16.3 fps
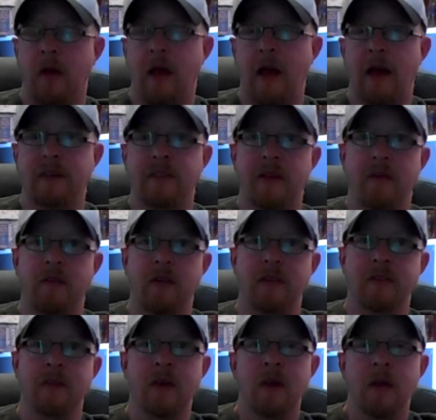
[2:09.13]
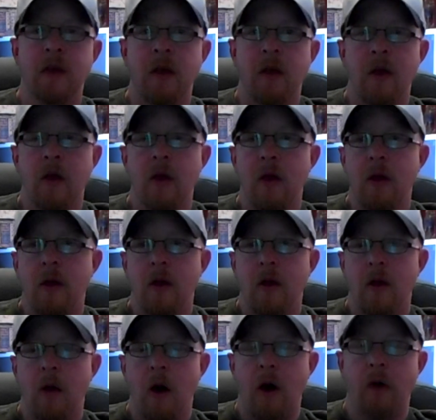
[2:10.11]
activities
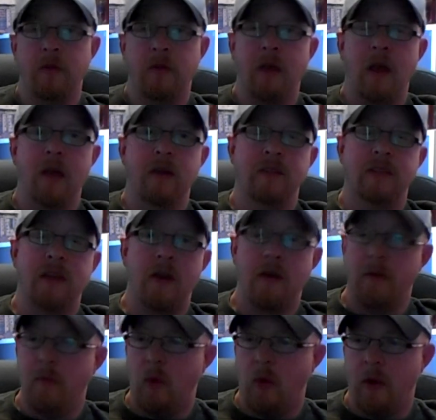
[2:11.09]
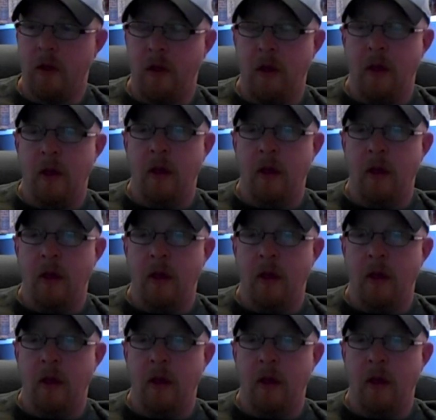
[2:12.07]
all day on Saturday morning.